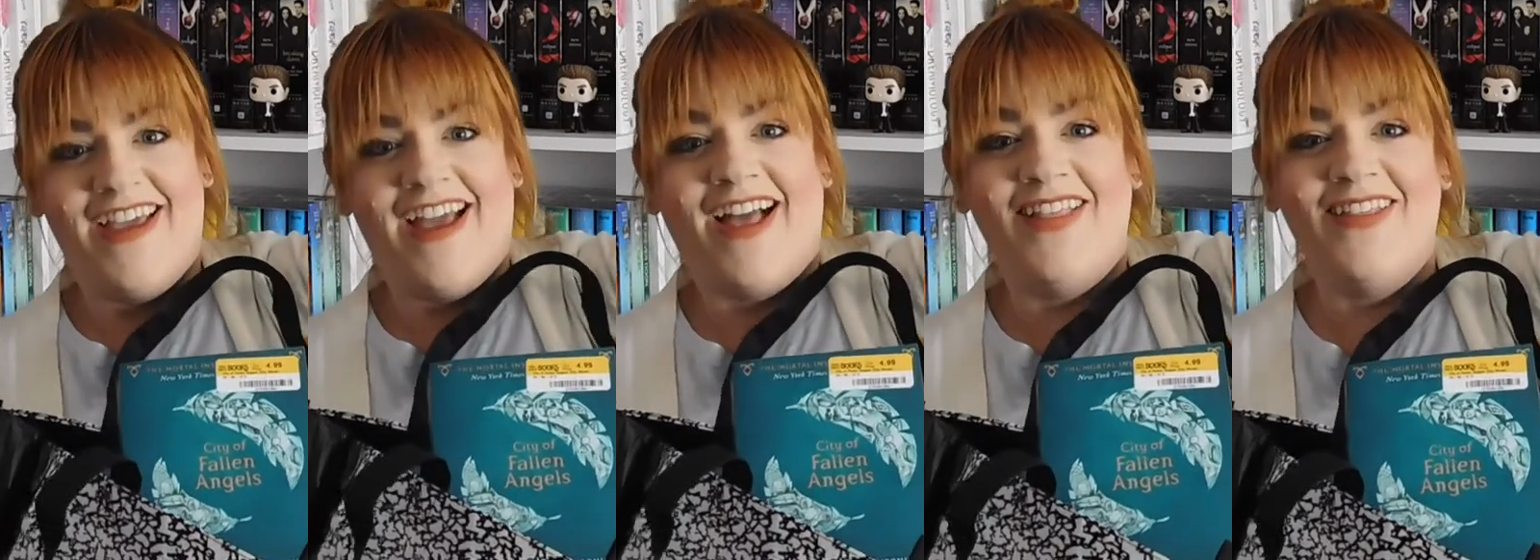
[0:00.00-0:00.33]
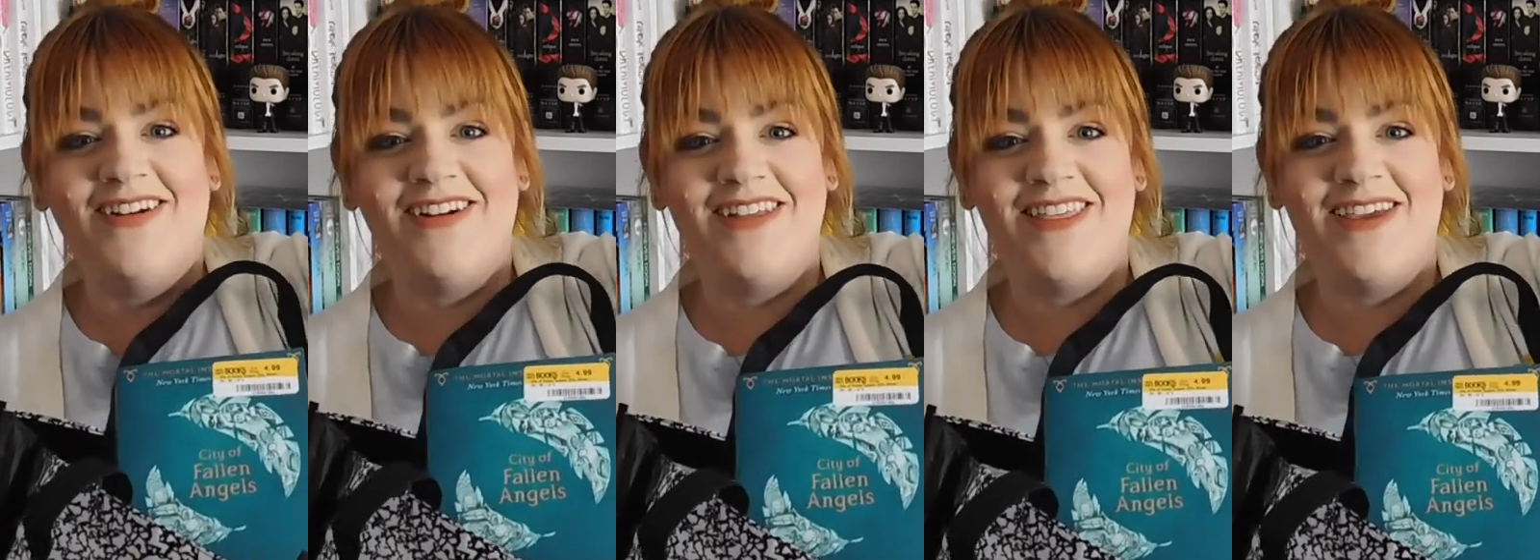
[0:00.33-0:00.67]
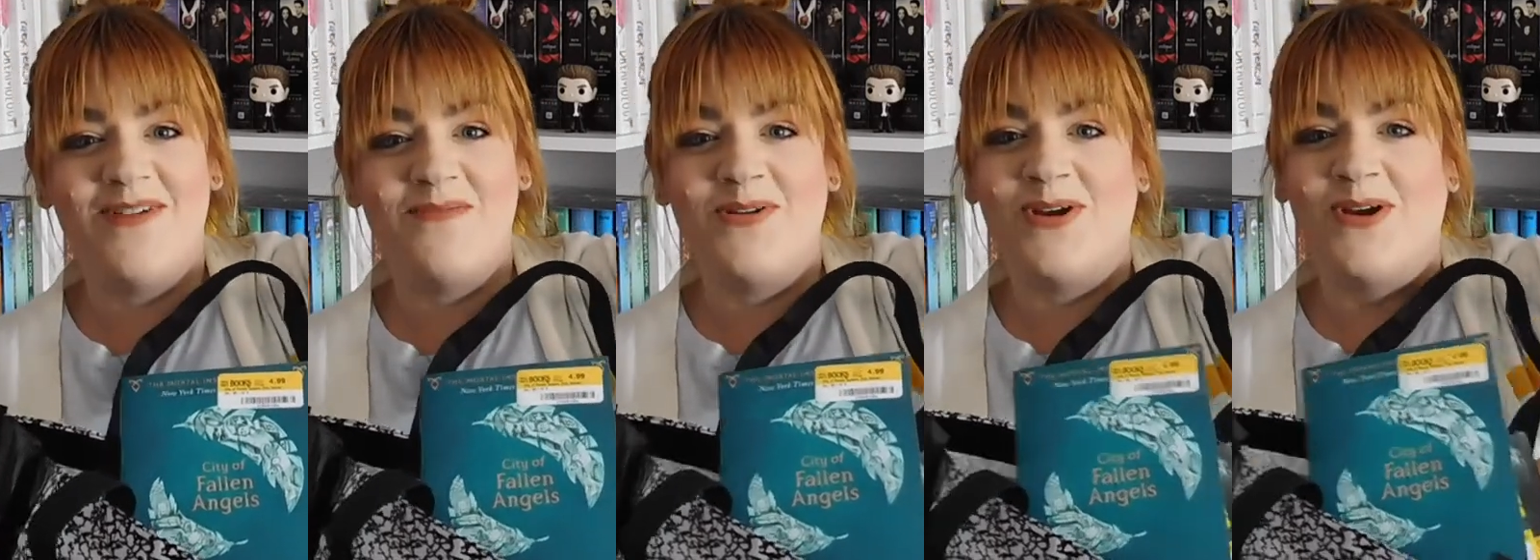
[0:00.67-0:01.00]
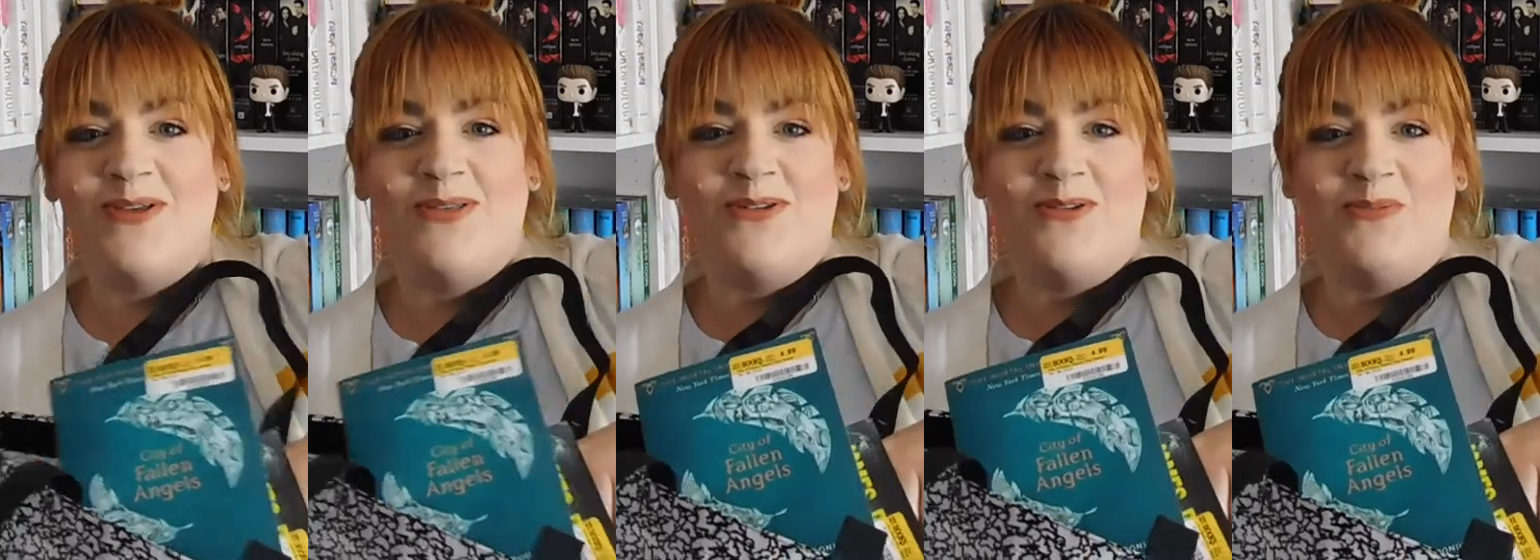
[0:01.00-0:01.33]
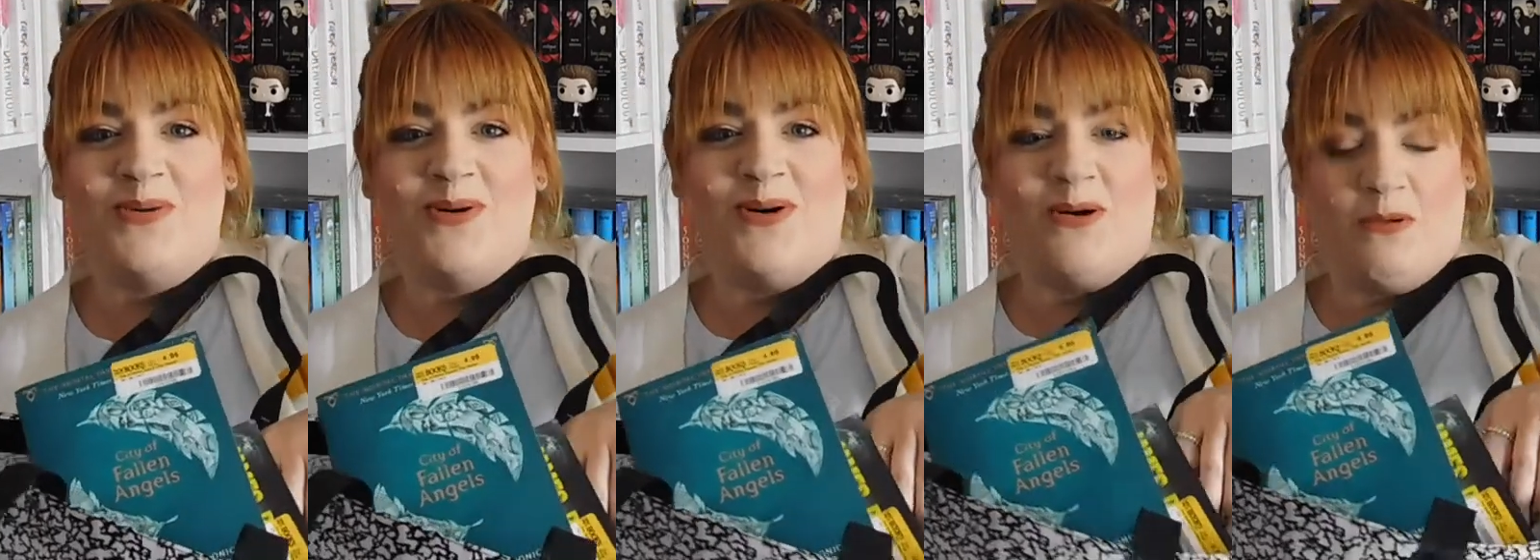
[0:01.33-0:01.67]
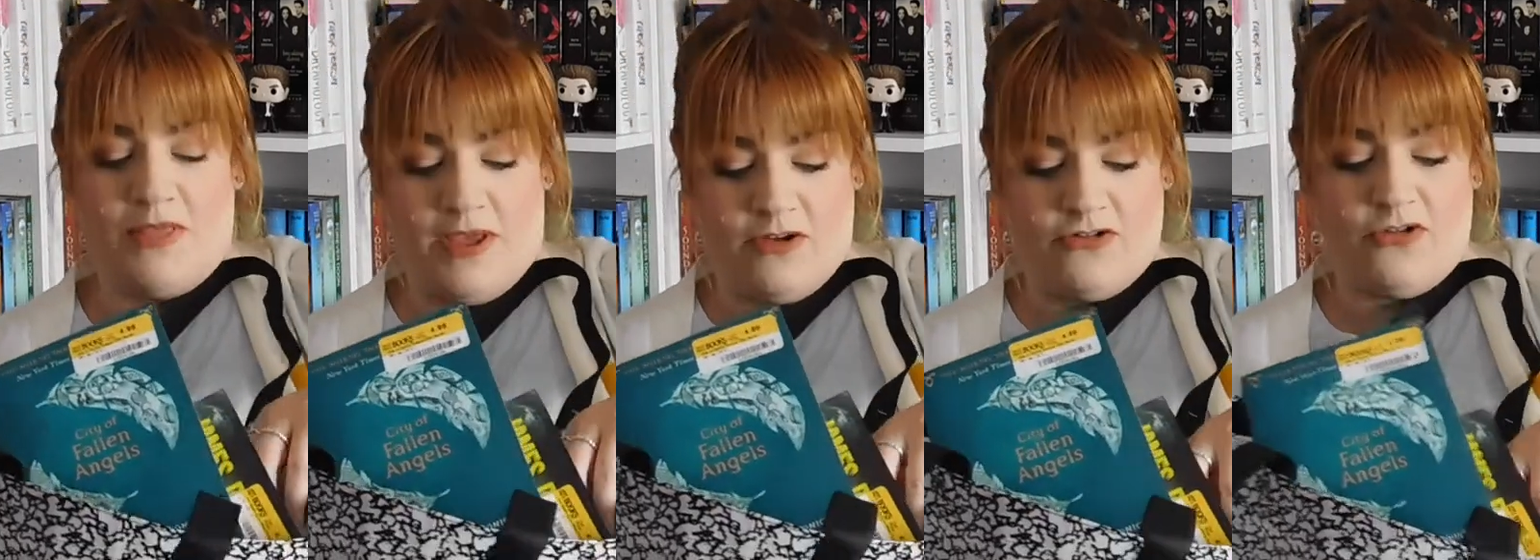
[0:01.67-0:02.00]
how long do you think I'm gonna go through this book haul
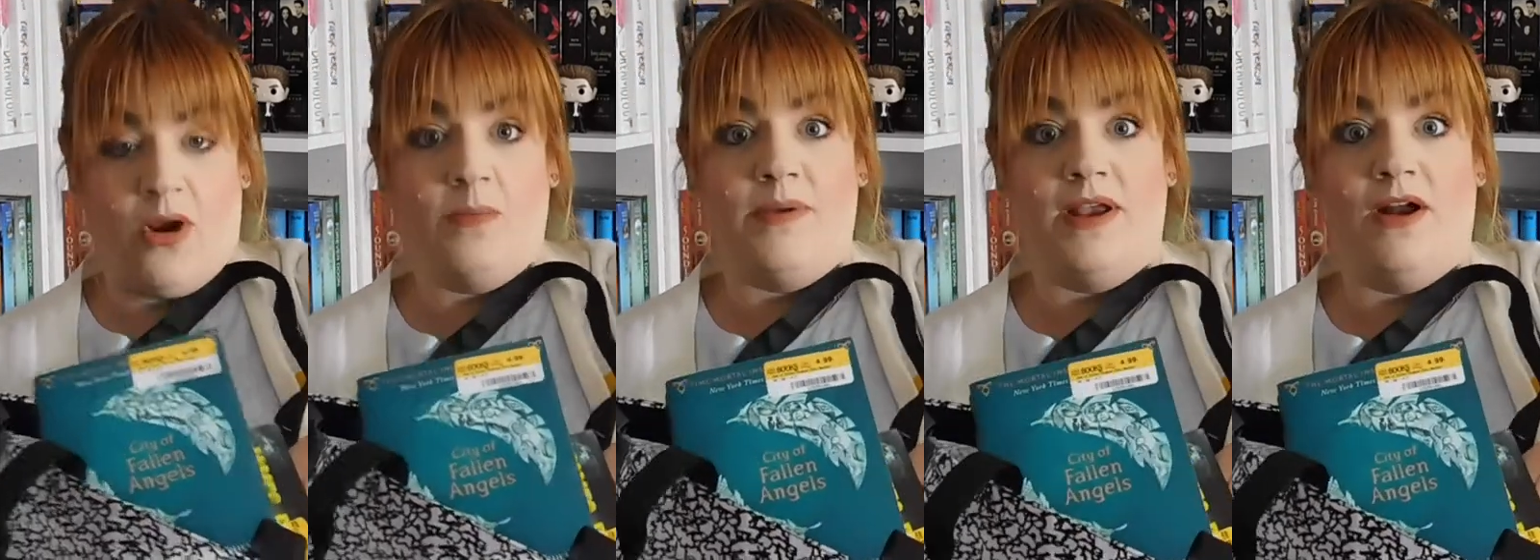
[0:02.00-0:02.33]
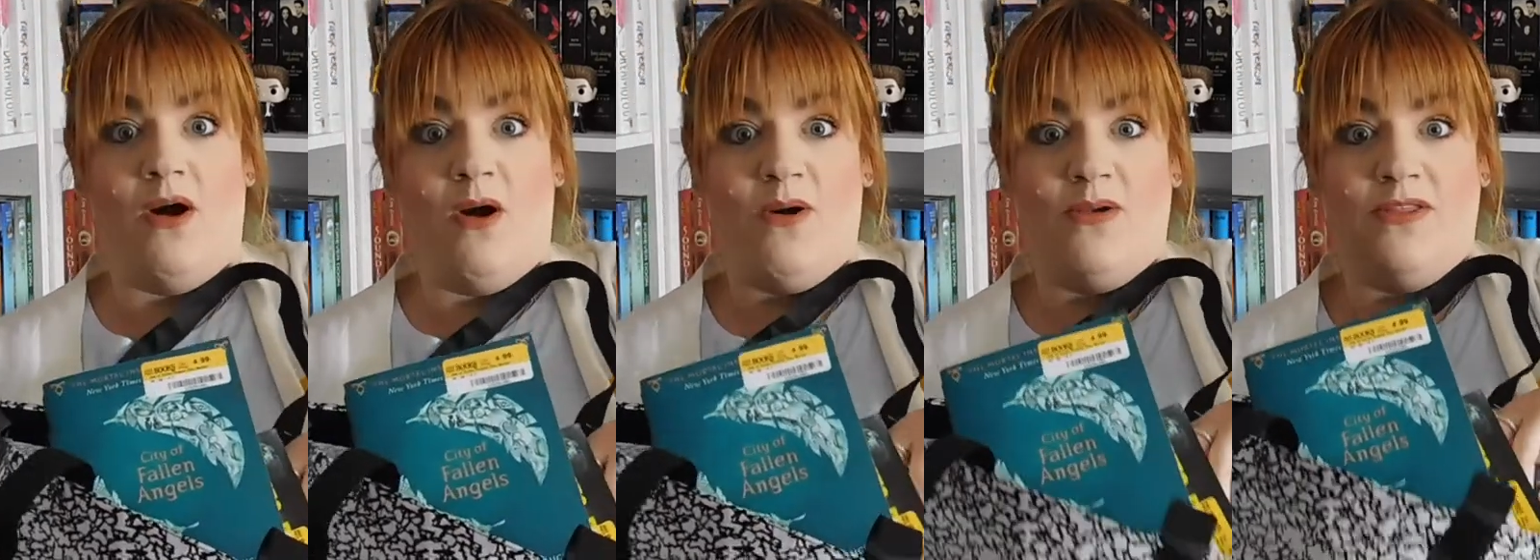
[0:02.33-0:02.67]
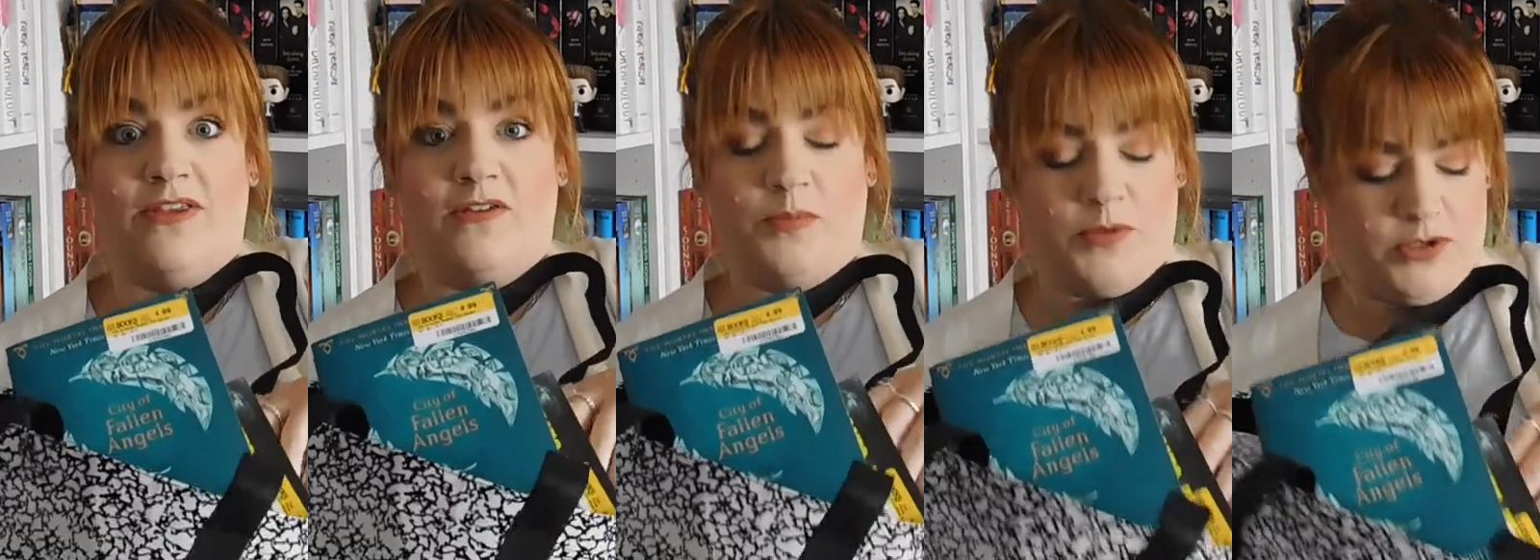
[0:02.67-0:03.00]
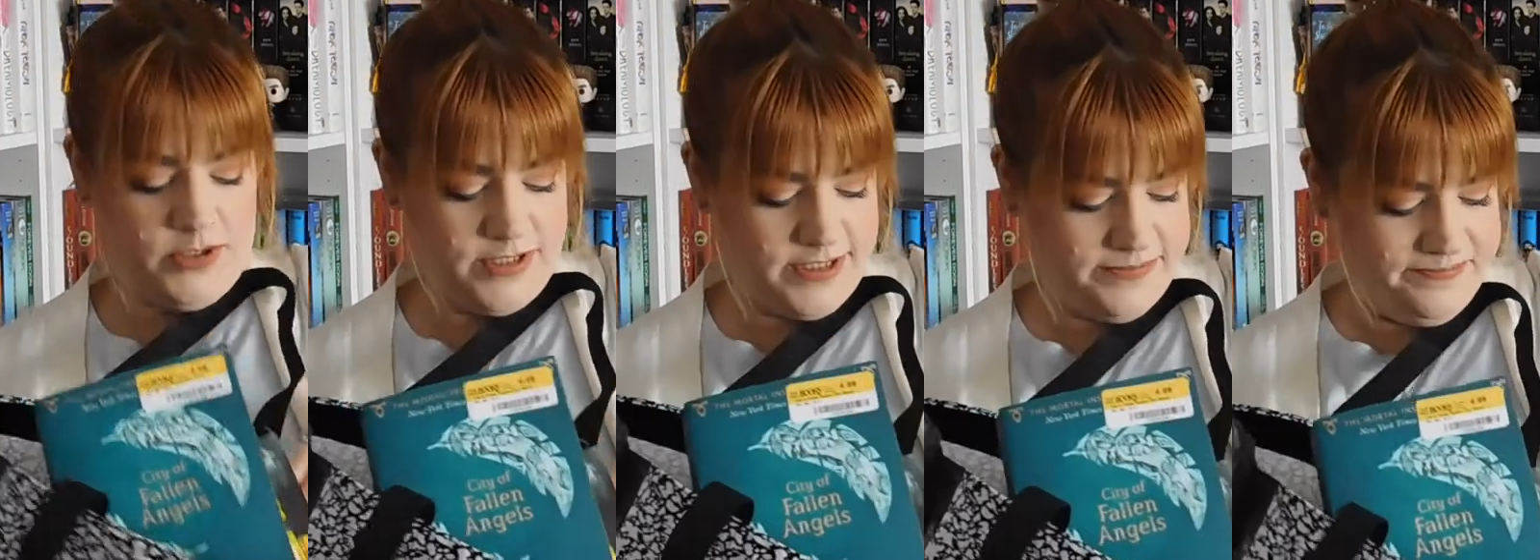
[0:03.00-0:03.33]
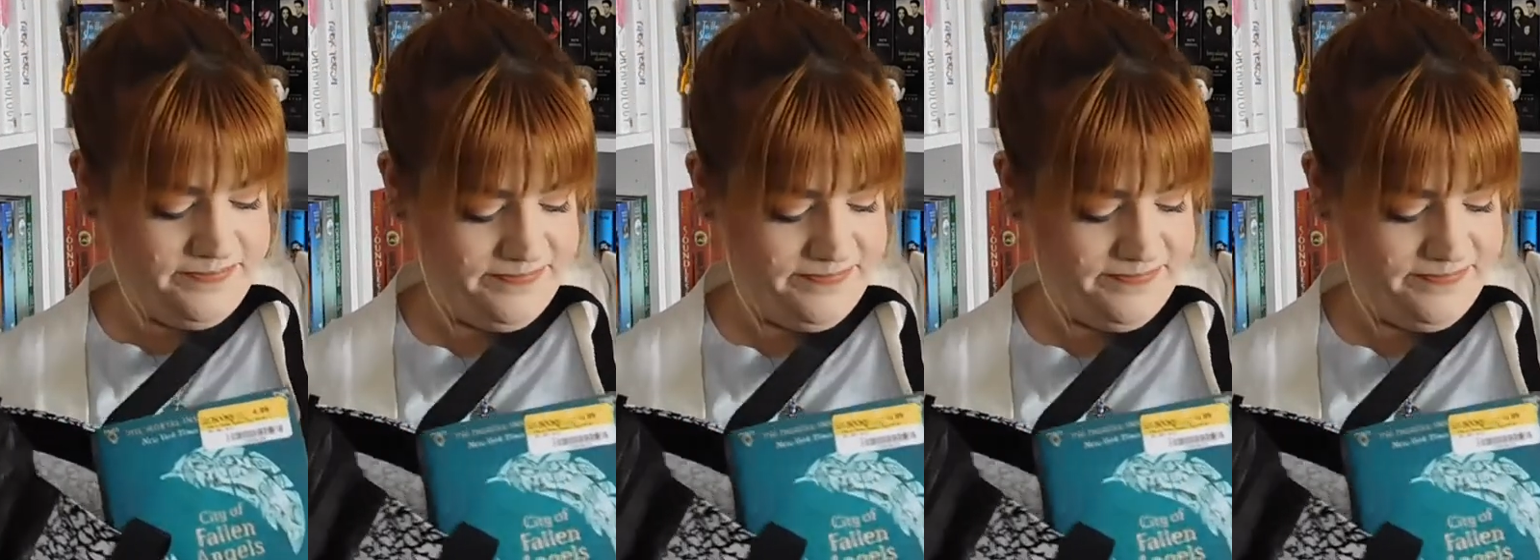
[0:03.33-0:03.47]
without dropping all these books?